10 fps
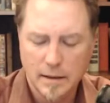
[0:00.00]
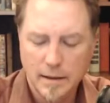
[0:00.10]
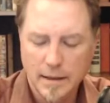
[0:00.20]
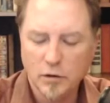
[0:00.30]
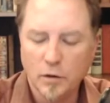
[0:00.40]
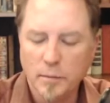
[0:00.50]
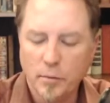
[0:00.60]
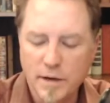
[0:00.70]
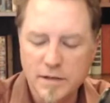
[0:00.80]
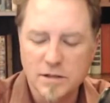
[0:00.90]
He told the
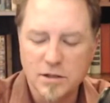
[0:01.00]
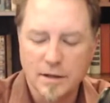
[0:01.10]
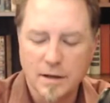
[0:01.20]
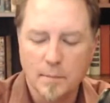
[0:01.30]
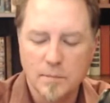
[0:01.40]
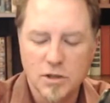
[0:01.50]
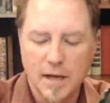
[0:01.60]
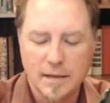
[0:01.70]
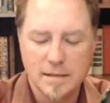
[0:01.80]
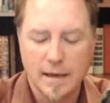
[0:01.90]
boys to come
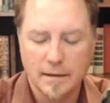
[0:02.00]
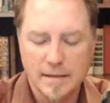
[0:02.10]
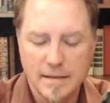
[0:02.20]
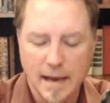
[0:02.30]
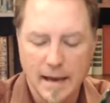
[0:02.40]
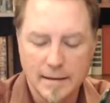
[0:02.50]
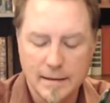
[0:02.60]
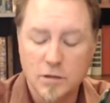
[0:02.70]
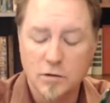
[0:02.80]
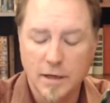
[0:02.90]
shake Stanley's hand
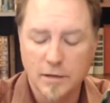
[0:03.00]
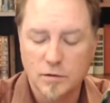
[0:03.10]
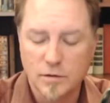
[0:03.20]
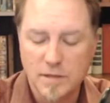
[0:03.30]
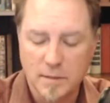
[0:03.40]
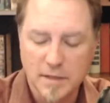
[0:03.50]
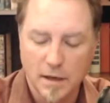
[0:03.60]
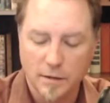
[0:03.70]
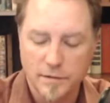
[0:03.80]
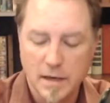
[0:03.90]
and introduce
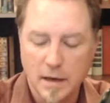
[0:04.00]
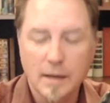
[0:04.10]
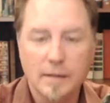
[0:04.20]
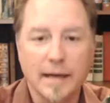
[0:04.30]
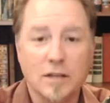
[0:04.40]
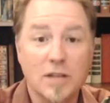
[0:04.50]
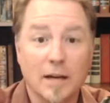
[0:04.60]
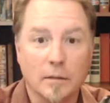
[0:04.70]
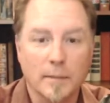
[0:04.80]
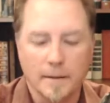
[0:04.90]
themselves like gentlemen.